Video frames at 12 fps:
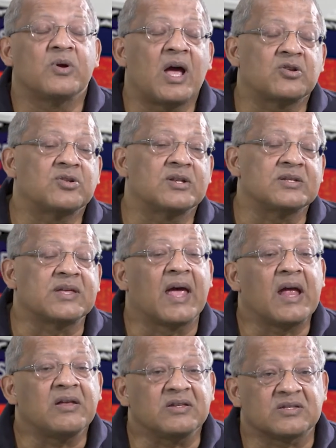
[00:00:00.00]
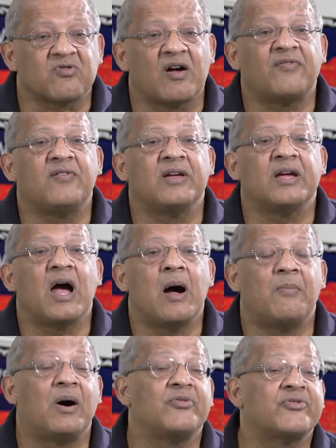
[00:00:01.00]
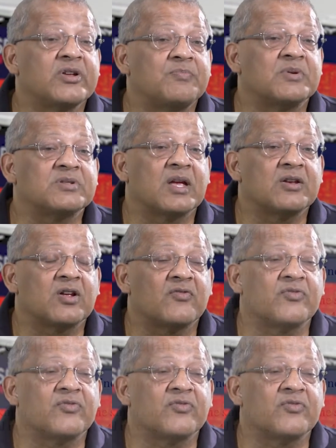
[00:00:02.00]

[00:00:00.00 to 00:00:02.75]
we actually say it's roughly about 3%